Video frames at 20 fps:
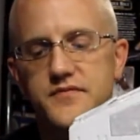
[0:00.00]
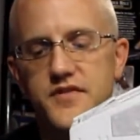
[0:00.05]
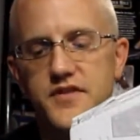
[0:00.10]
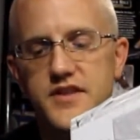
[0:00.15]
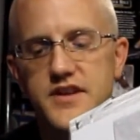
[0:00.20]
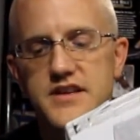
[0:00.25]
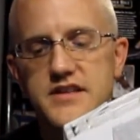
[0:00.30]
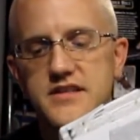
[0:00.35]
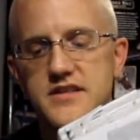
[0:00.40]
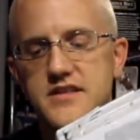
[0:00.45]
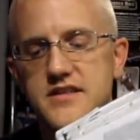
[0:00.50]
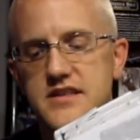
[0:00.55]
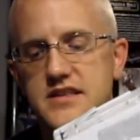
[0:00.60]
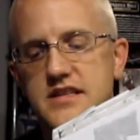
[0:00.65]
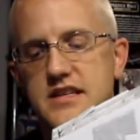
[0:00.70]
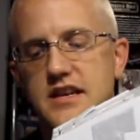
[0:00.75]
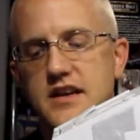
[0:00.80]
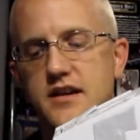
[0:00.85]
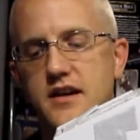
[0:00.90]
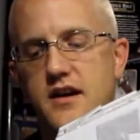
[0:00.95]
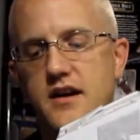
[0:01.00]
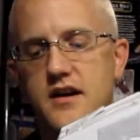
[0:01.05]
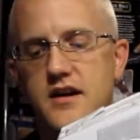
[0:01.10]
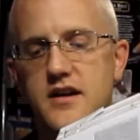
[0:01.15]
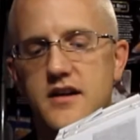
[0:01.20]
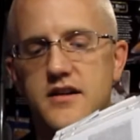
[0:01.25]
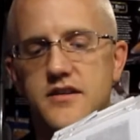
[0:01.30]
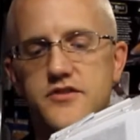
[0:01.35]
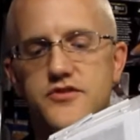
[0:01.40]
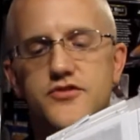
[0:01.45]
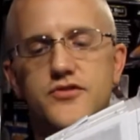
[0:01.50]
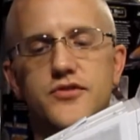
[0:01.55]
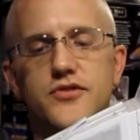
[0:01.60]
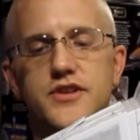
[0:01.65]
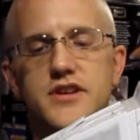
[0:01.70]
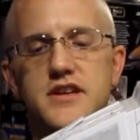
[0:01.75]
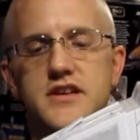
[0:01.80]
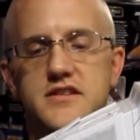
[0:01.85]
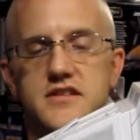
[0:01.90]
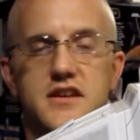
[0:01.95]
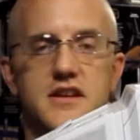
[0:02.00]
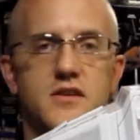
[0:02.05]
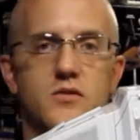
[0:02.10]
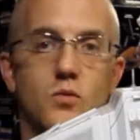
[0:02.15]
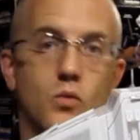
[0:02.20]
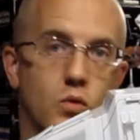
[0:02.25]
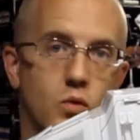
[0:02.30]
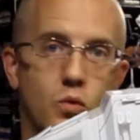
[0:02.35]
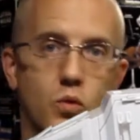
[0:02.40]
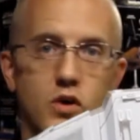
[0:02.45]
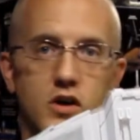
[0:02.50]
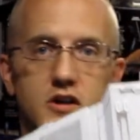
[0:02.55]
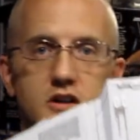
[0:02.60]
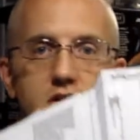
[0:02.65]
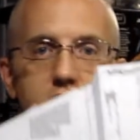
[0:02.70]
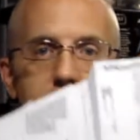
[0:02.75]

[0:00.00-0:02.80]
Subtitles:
This truly is a work